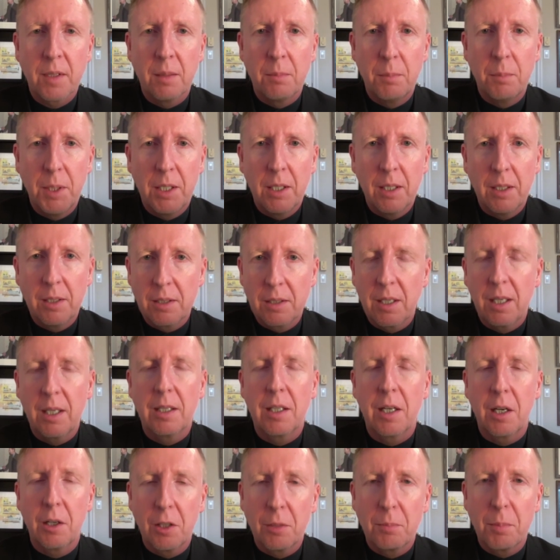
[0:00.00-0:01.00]
because our
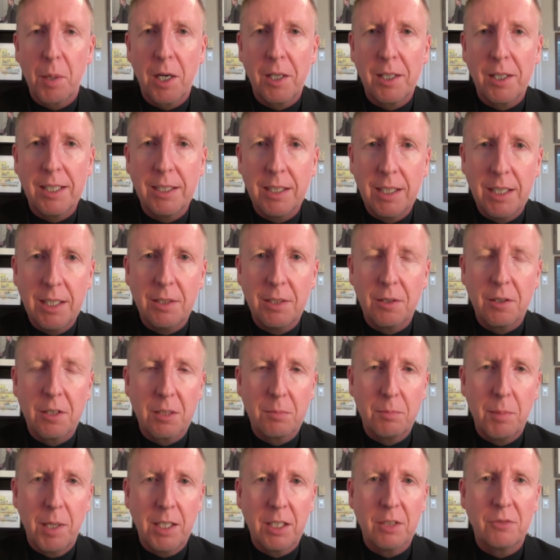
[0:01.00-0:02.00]
current party leaders
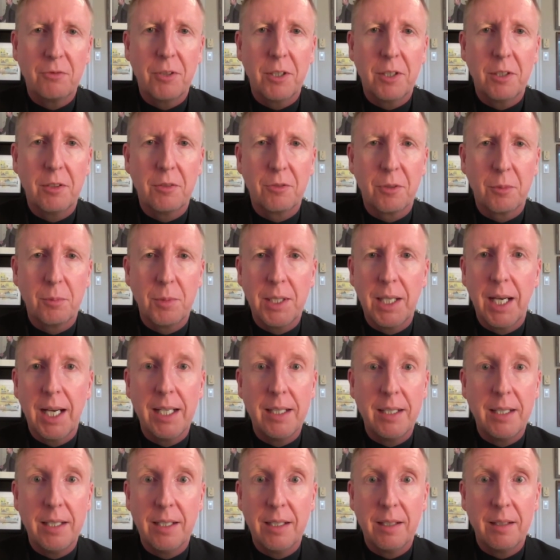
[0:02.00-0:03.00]
benefit from the
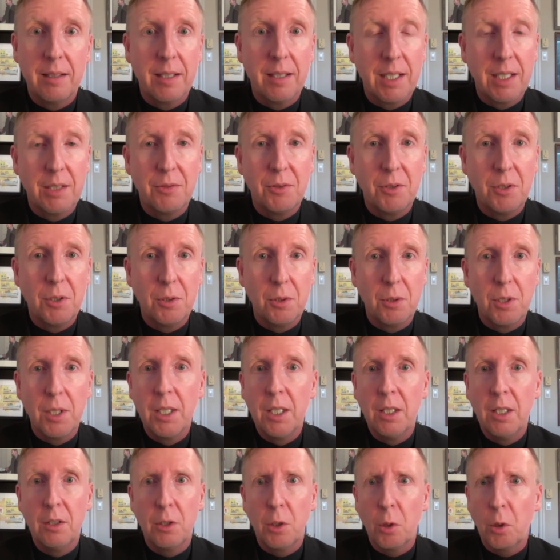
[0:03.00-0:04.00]
idea that if you
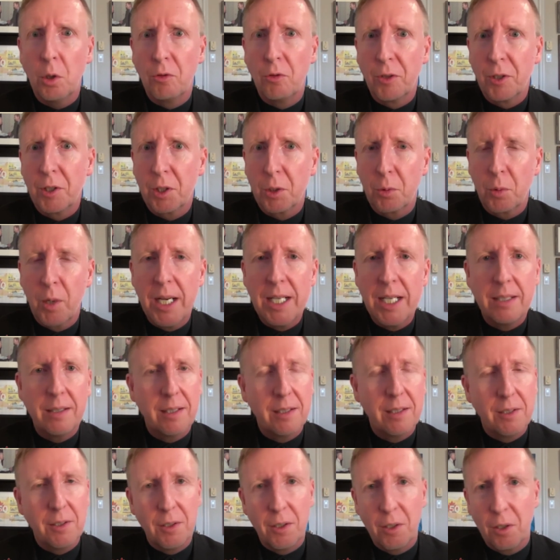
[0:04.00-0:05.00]
go over to the right,
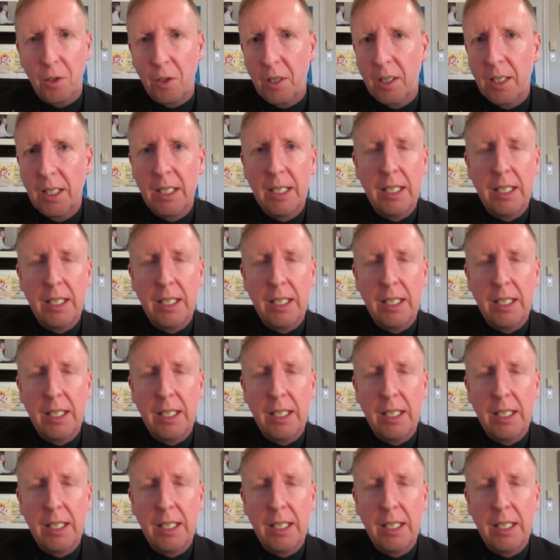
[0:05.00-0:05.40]
then you're